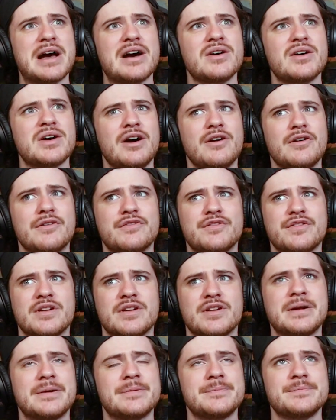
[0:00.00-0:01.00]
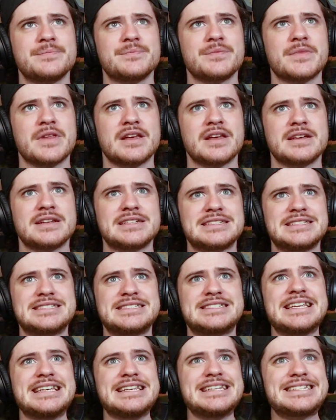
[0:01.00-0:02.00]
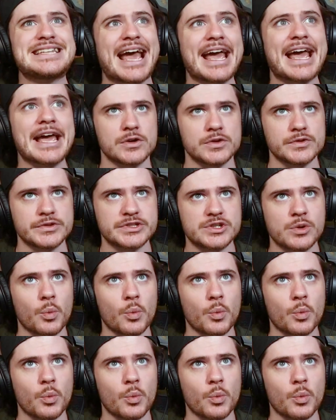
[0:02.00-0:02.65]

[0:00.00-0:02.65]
of details